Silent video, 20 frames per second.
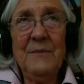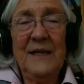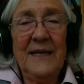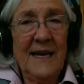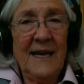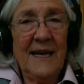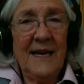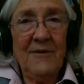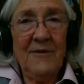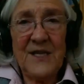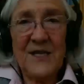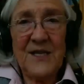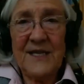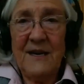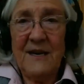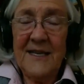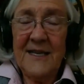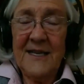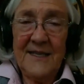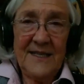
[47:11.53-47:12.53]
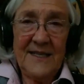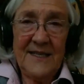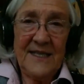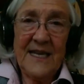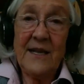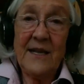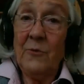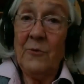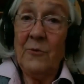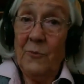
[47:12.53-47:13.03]
And I was starting to say
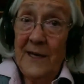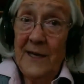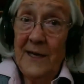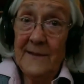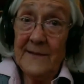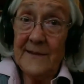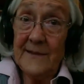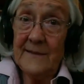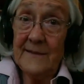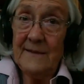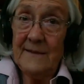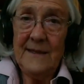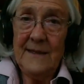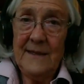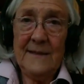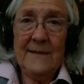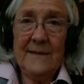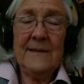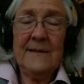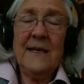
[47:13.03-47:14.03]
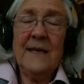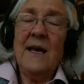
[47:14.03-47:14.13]
the reason is